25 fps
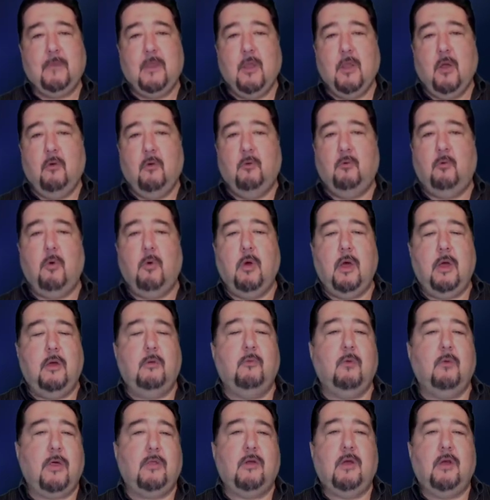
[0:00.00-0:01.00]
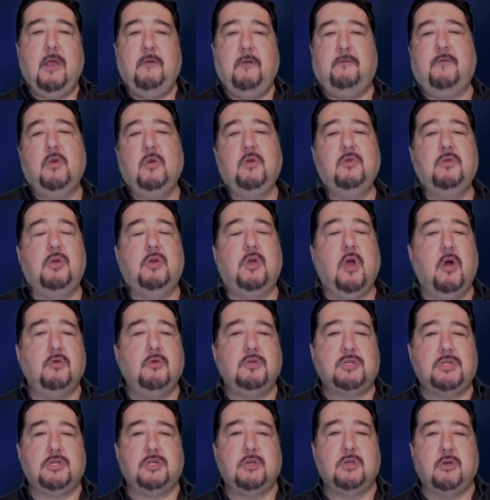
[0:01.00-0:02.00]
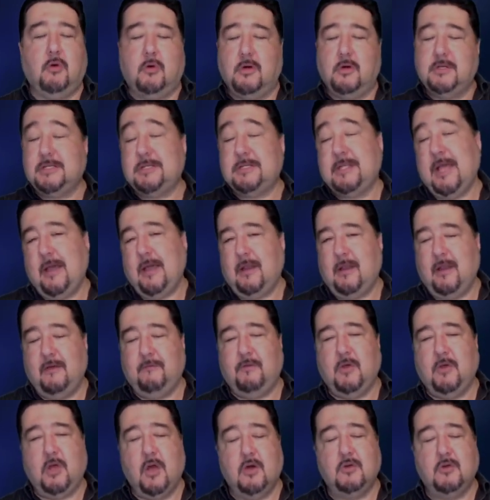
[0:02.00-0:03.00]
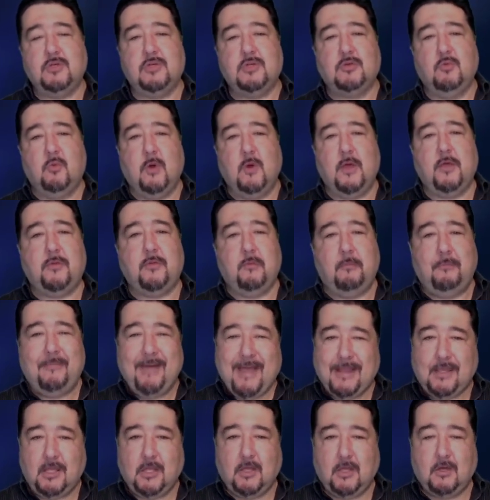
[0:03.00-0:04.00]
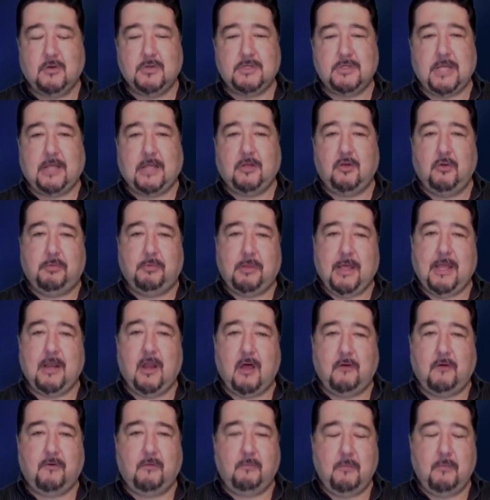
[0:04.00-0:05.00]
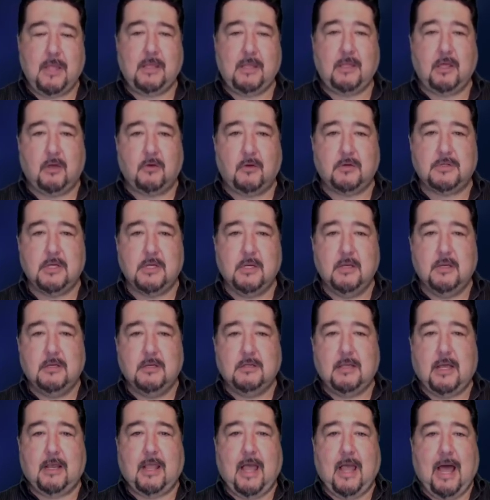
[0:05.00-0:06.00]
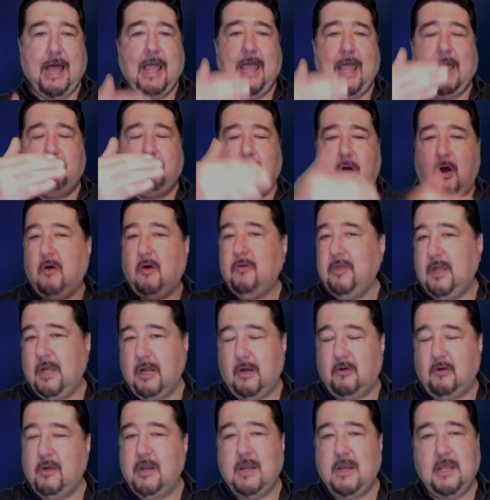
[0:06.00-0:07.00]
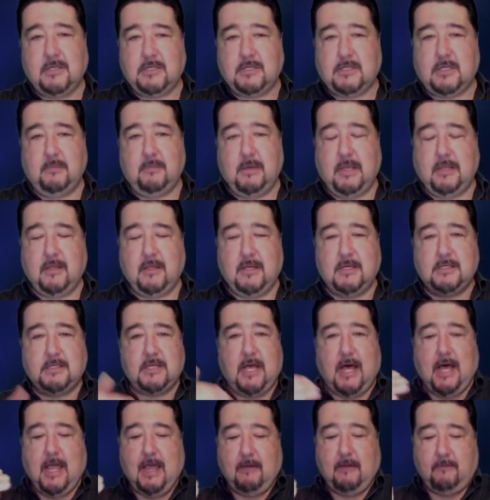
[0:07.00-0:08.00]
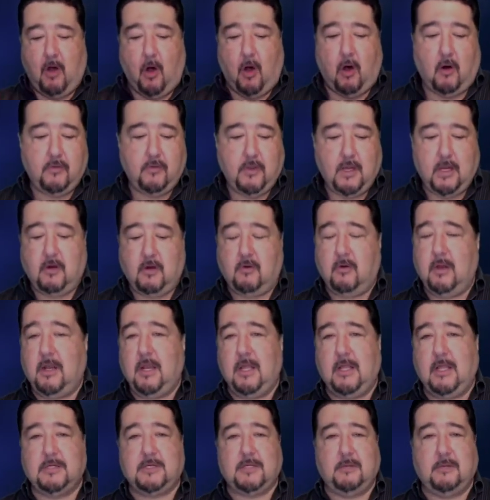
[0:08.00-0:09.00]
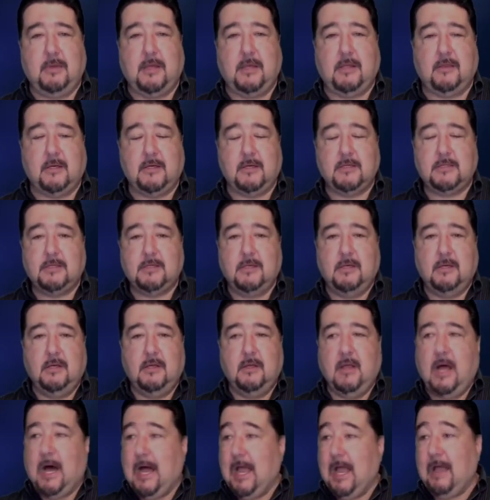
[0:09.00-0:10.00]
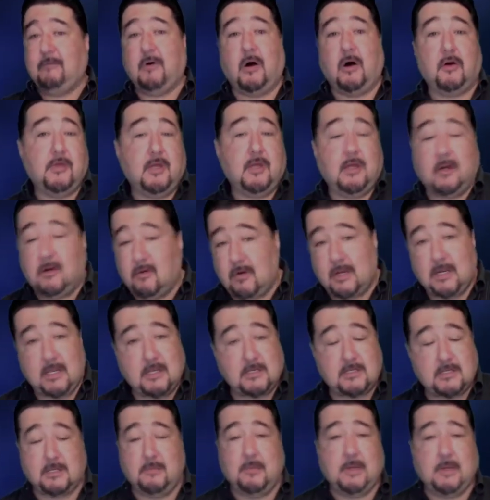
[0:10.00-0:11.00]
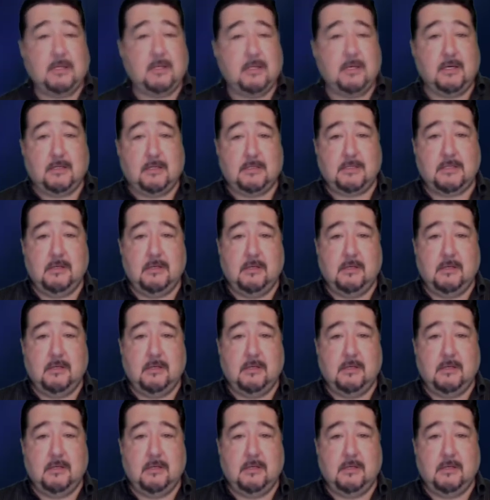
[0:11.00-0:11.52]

whether if you go to, or instead, if you go with menus and you plan off of menus, like I have all the ingredients to make this, I have all the ingredients to make this, I have all the ingredients to make this.